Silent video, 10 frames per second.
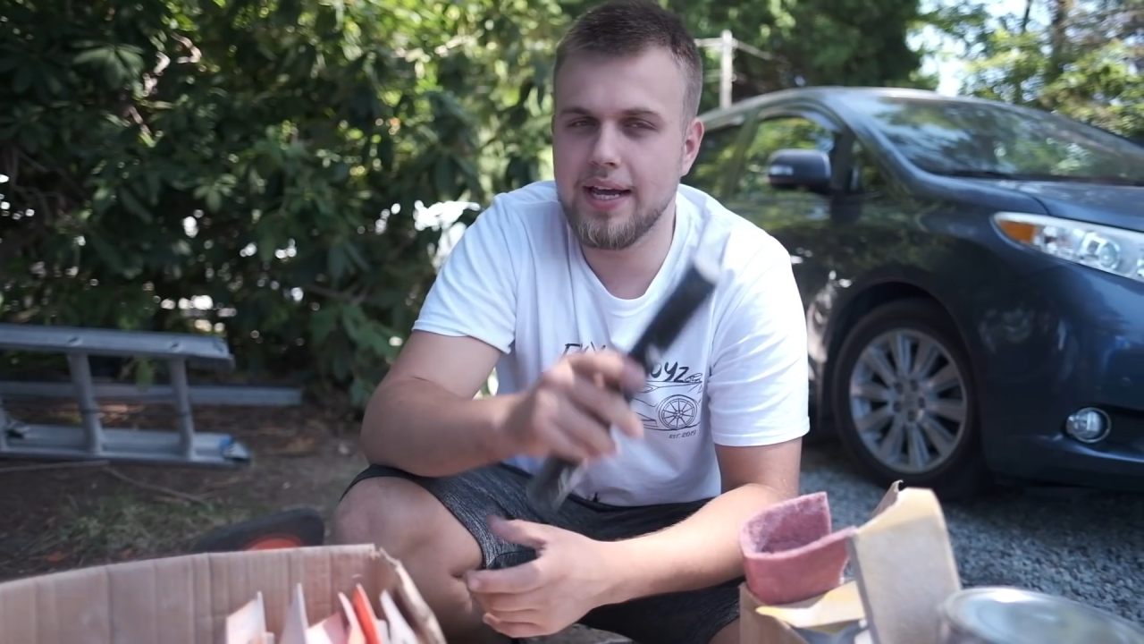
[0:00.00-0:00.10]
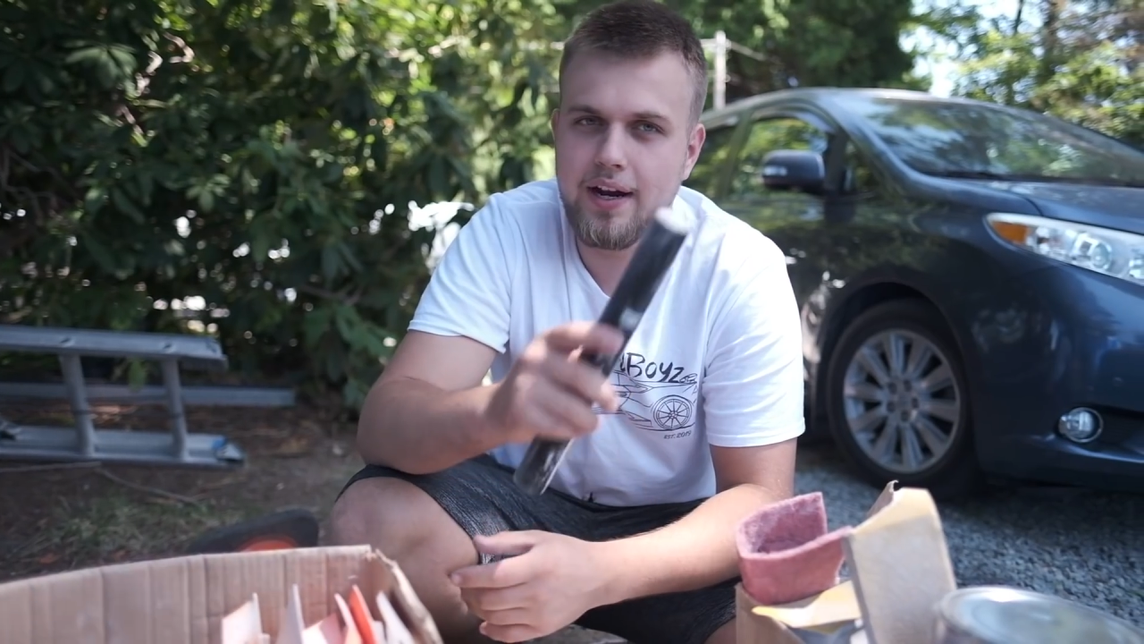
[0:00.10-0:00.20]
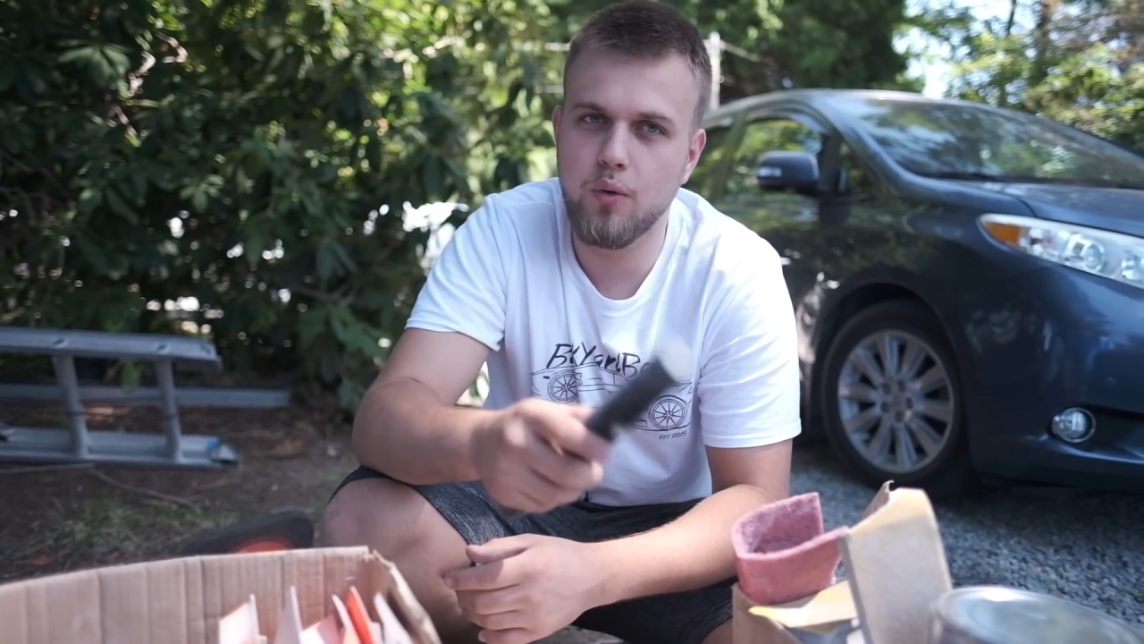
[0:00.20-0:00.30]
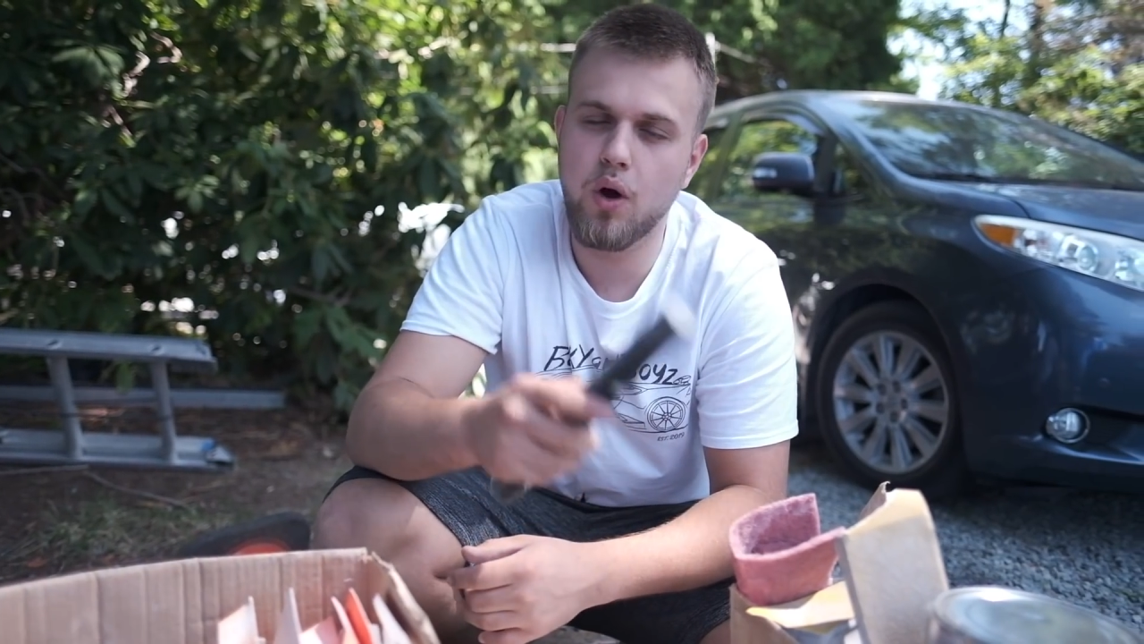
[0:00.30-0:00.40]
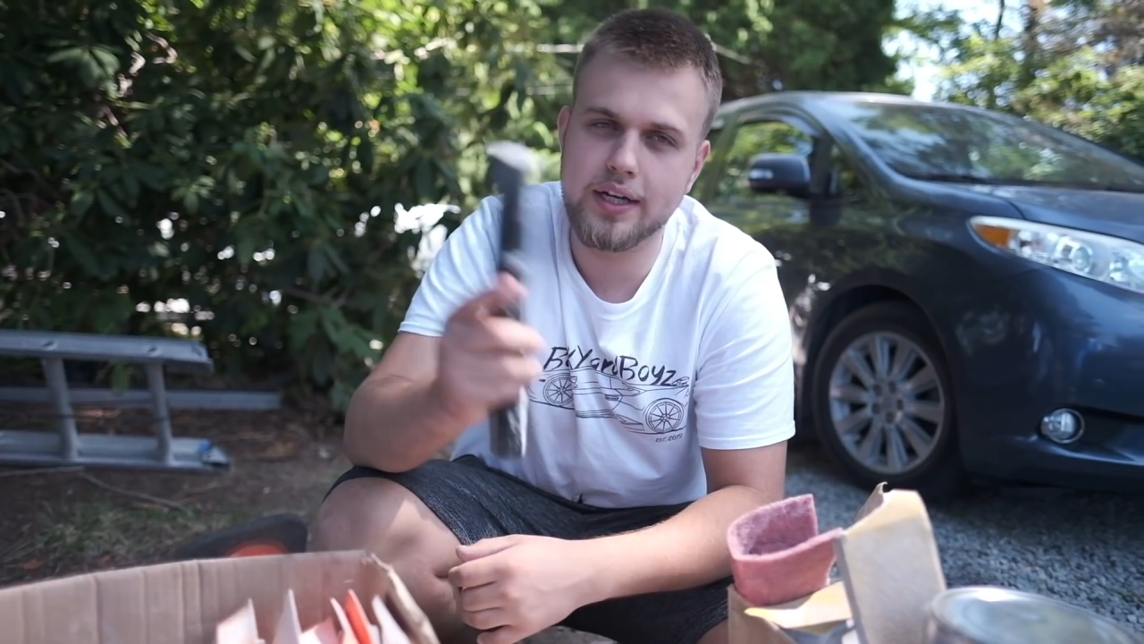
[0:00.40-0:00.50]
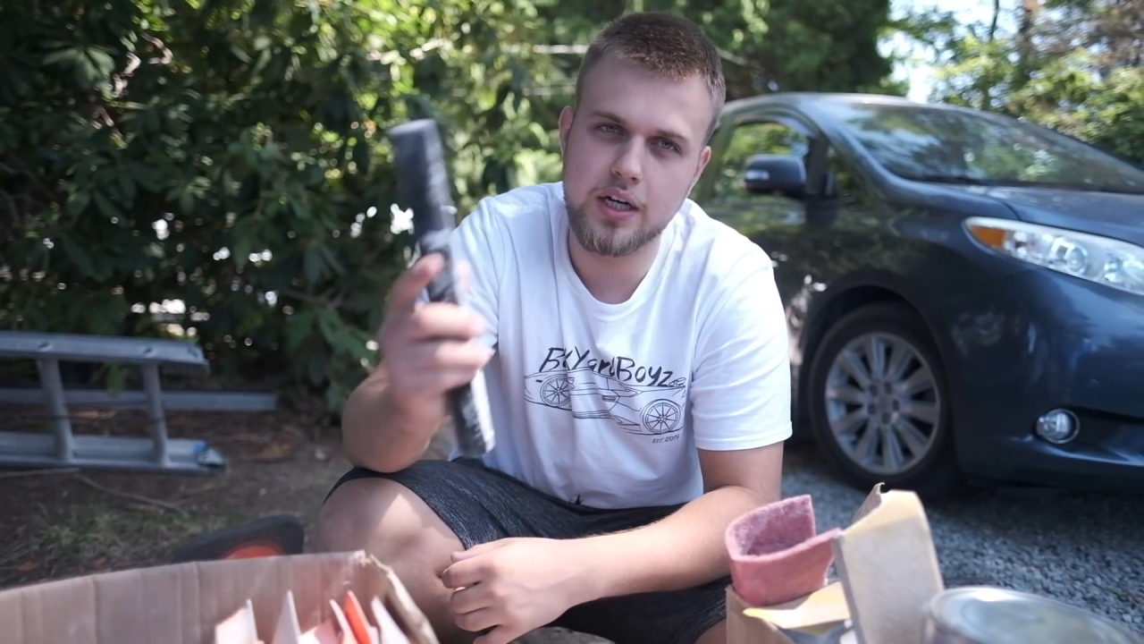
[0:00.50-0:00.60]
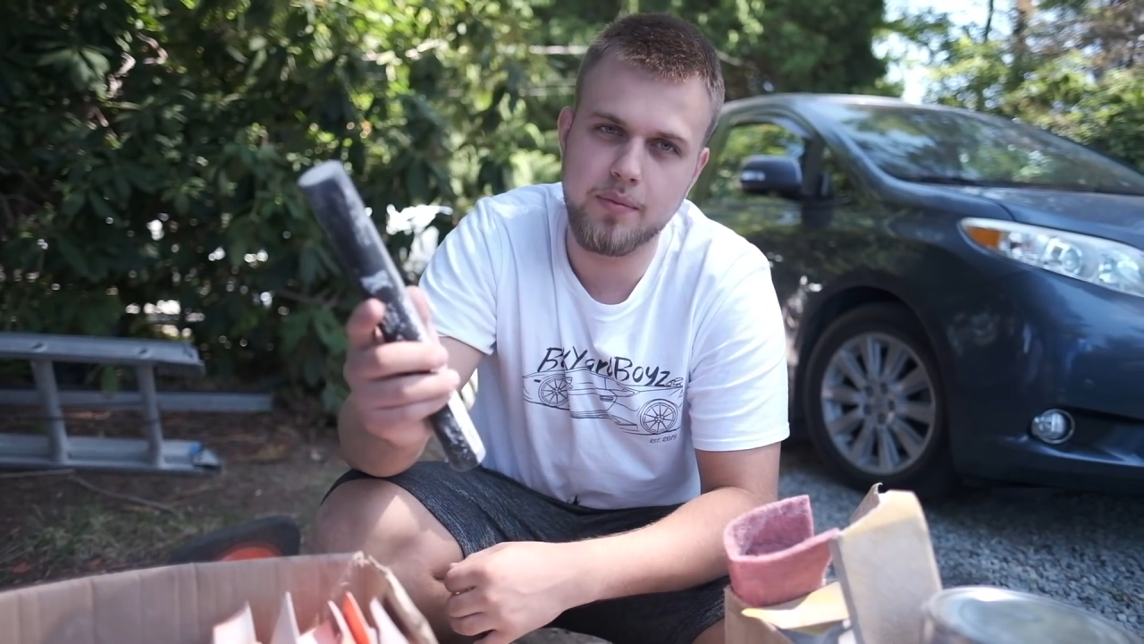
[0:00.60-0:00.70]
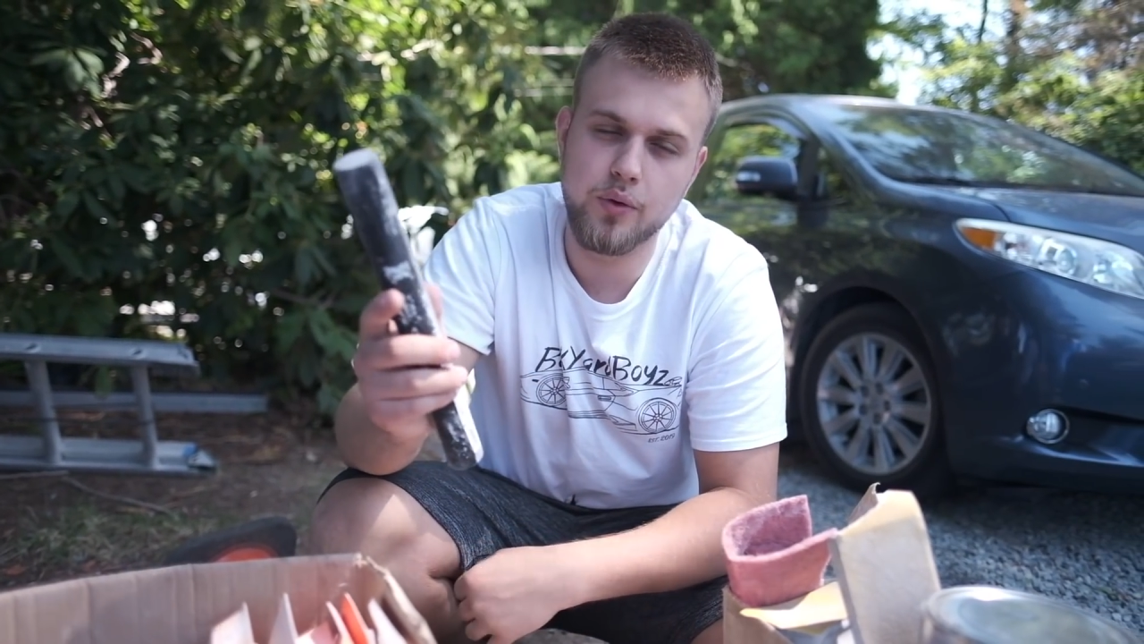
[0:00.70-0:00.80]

I'll walk it up all